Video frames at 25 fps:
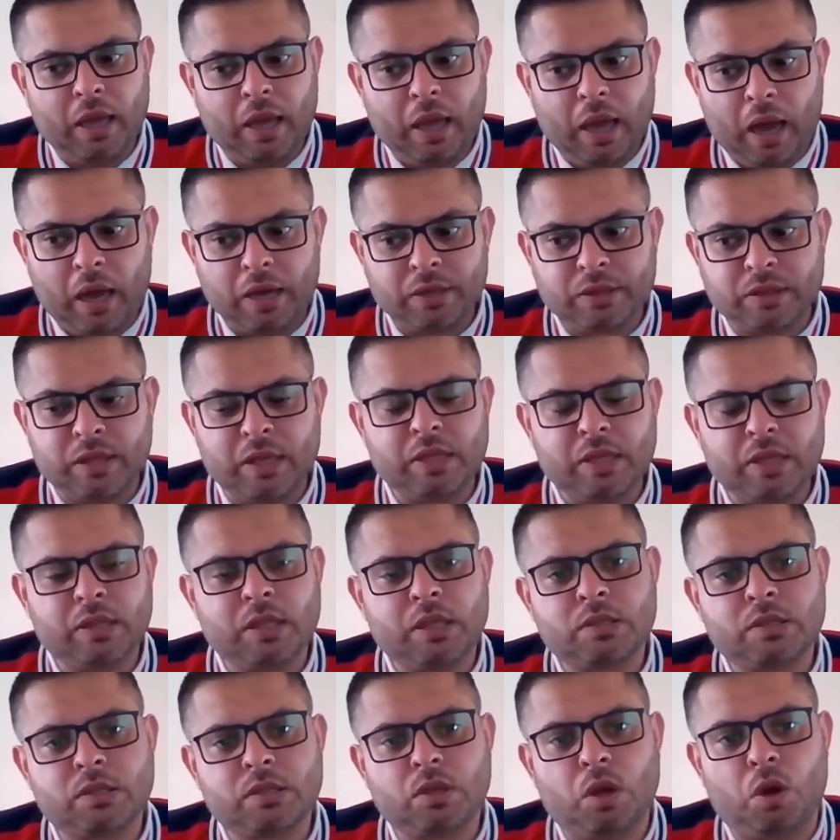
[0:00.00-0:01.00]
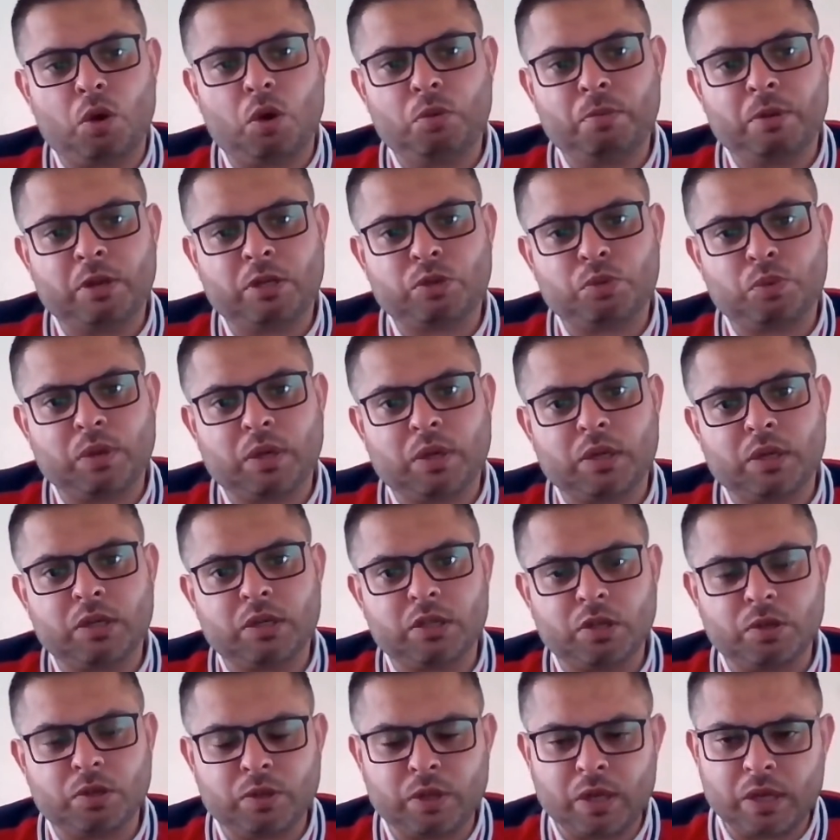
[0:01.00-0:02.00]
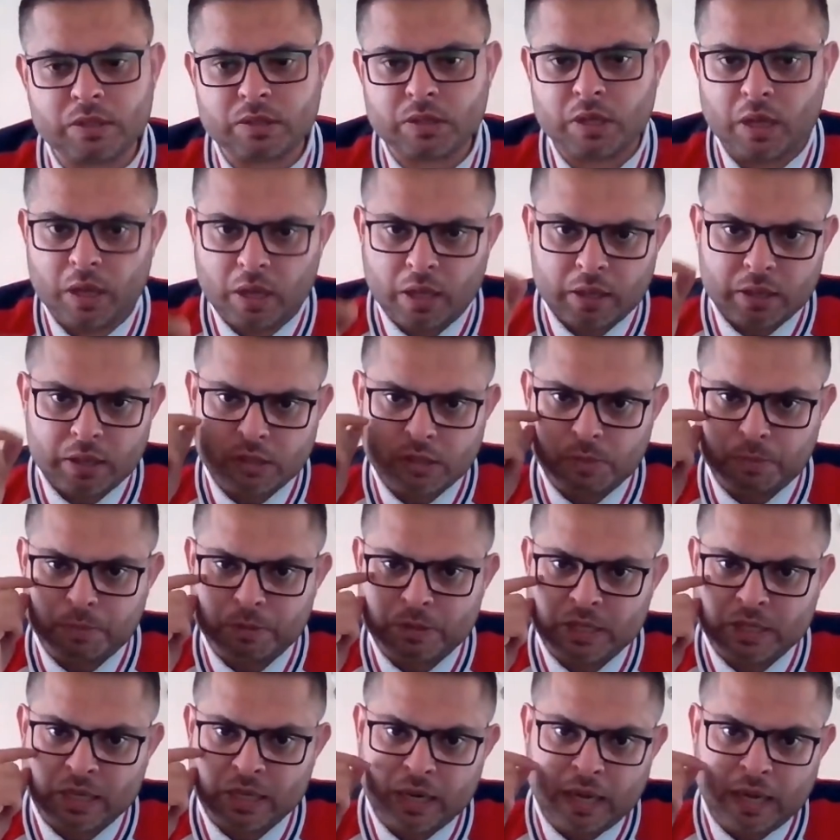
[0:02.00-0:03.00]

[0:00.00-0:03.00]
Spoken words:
I think there's so much we can do. There's a particular